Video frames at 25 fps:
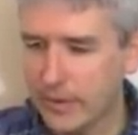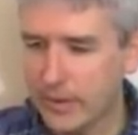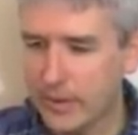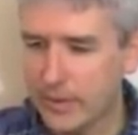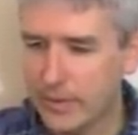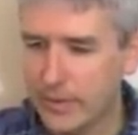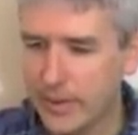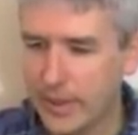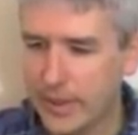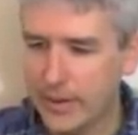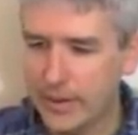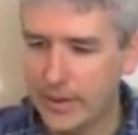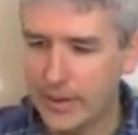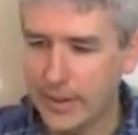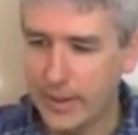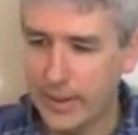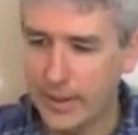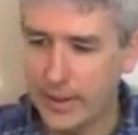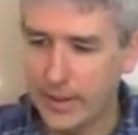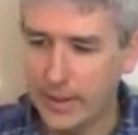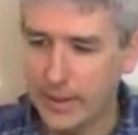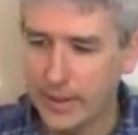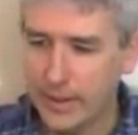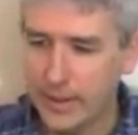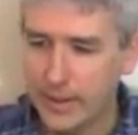But
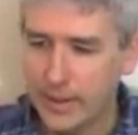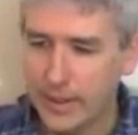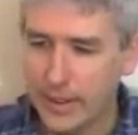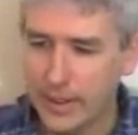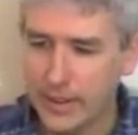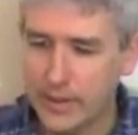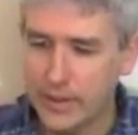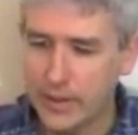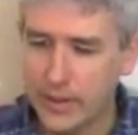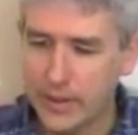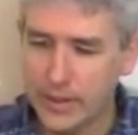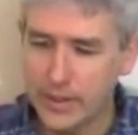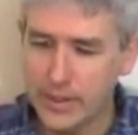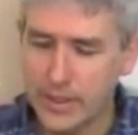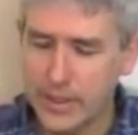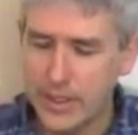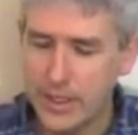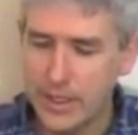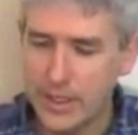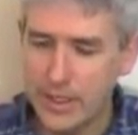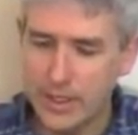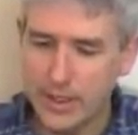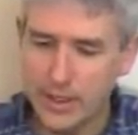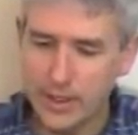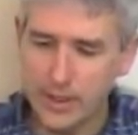as you can see,
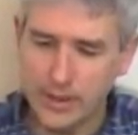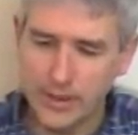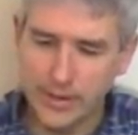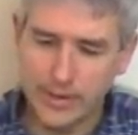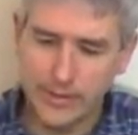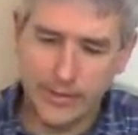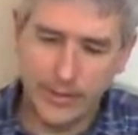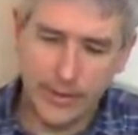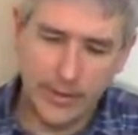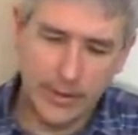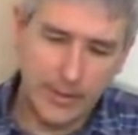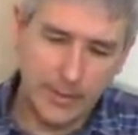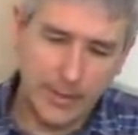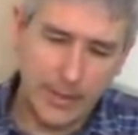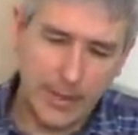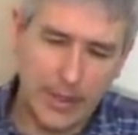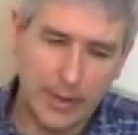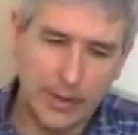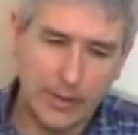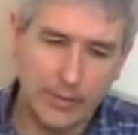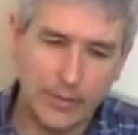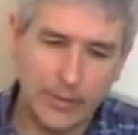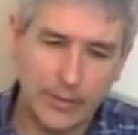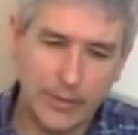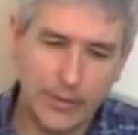it's very
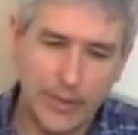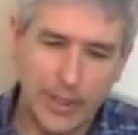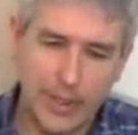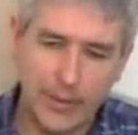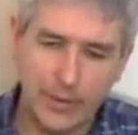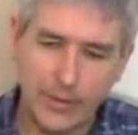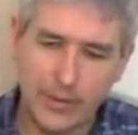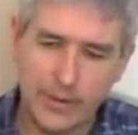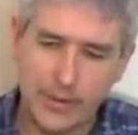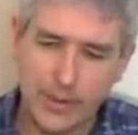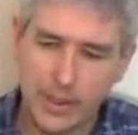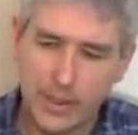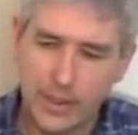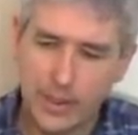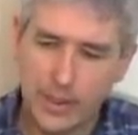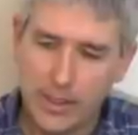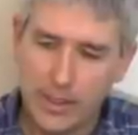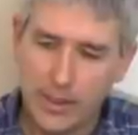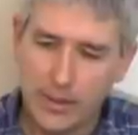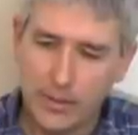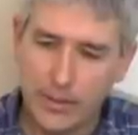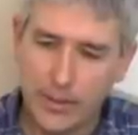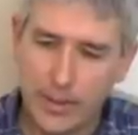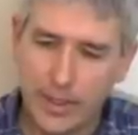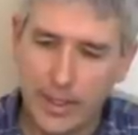powerful. That was,
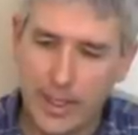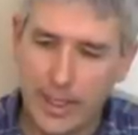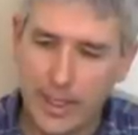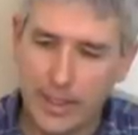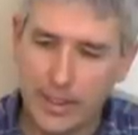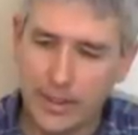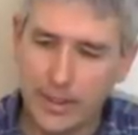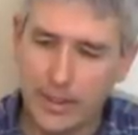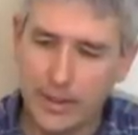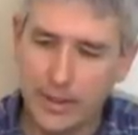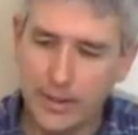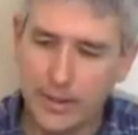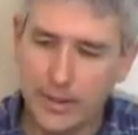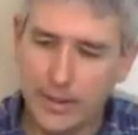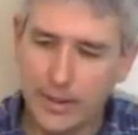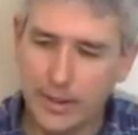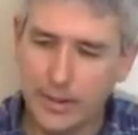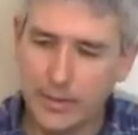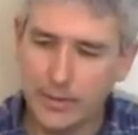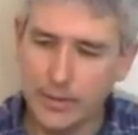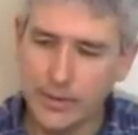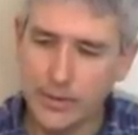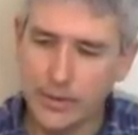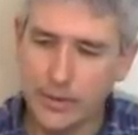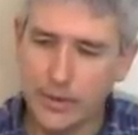when I ended it there, it
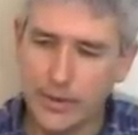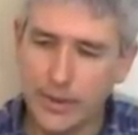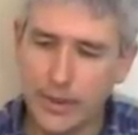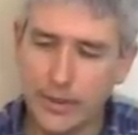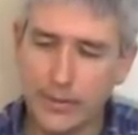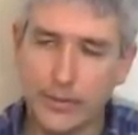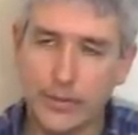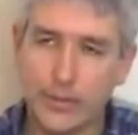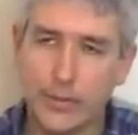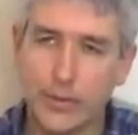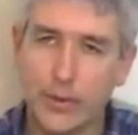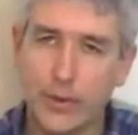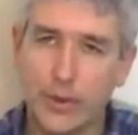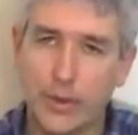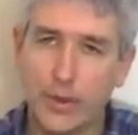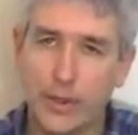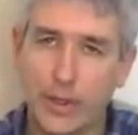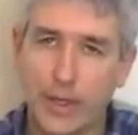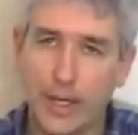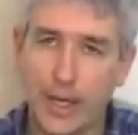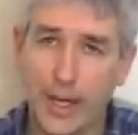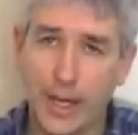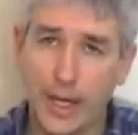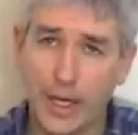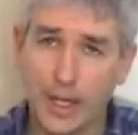was only at 4
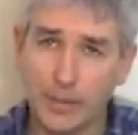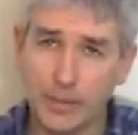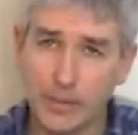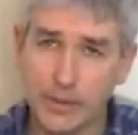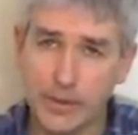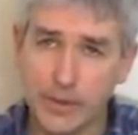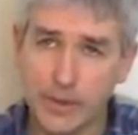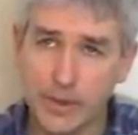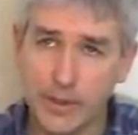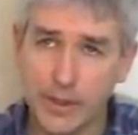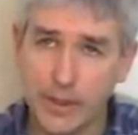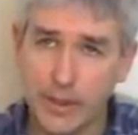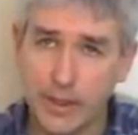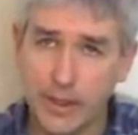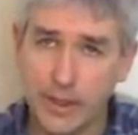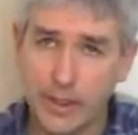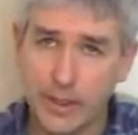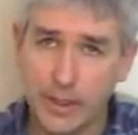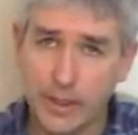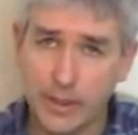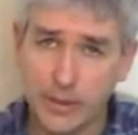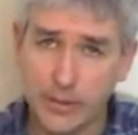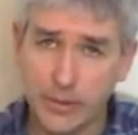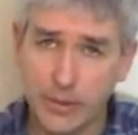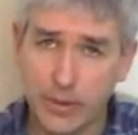amps,
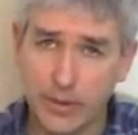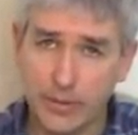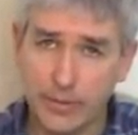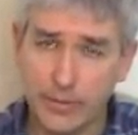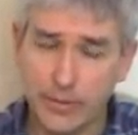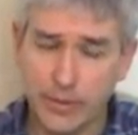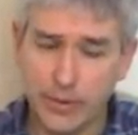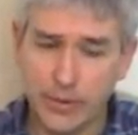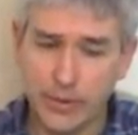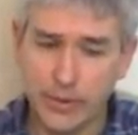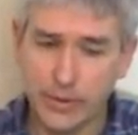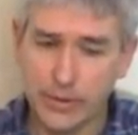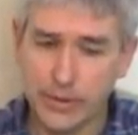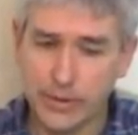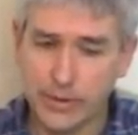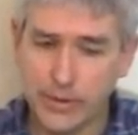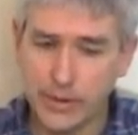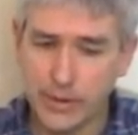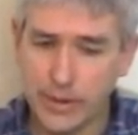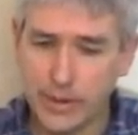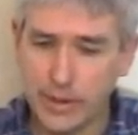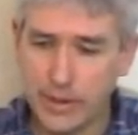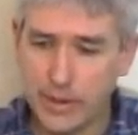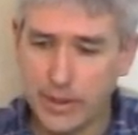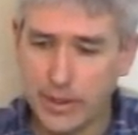12 volts.
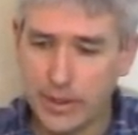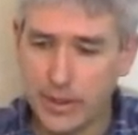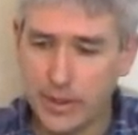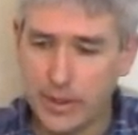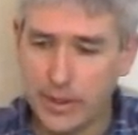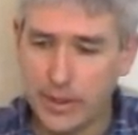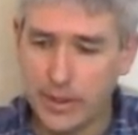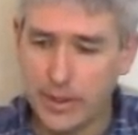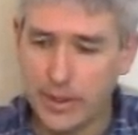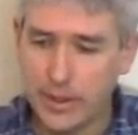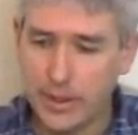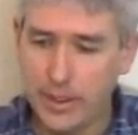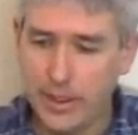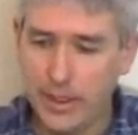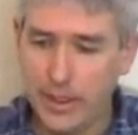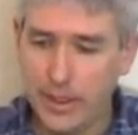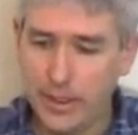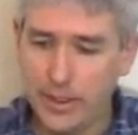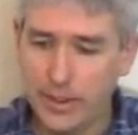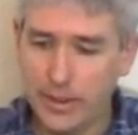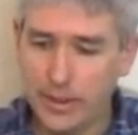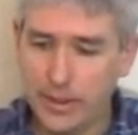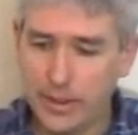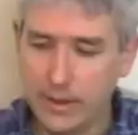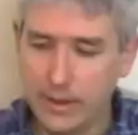
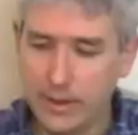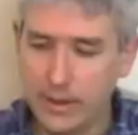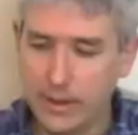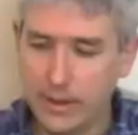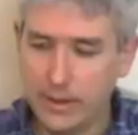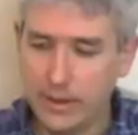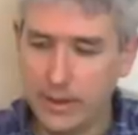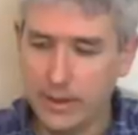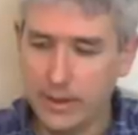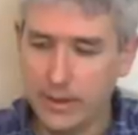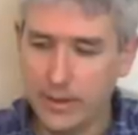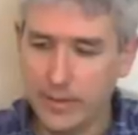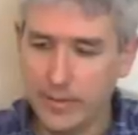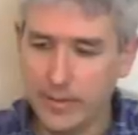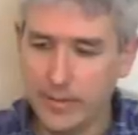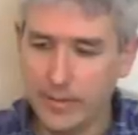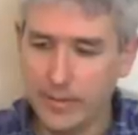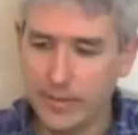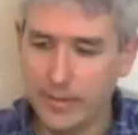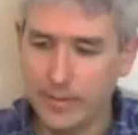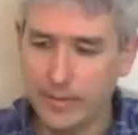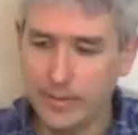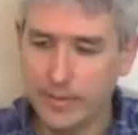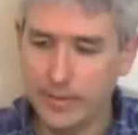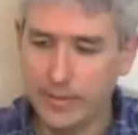And
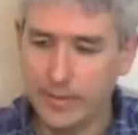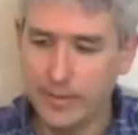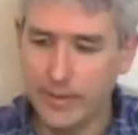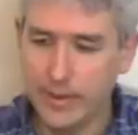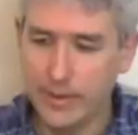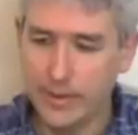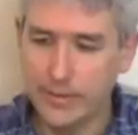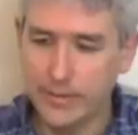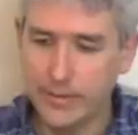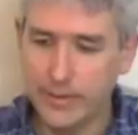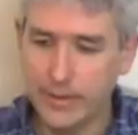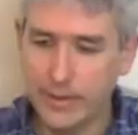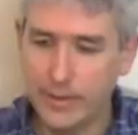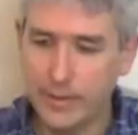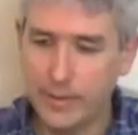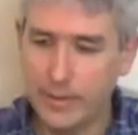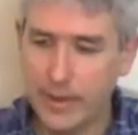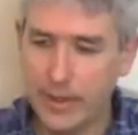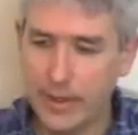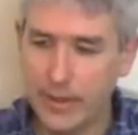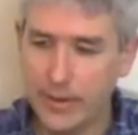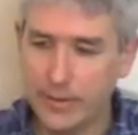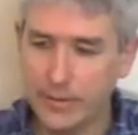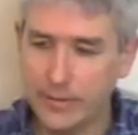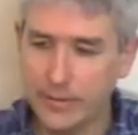that's very
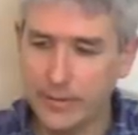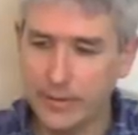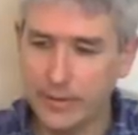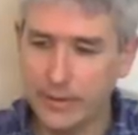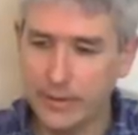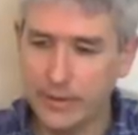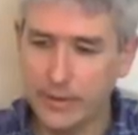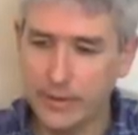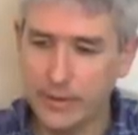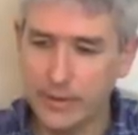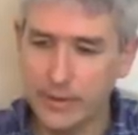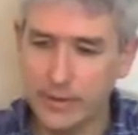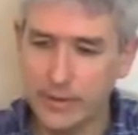powerful.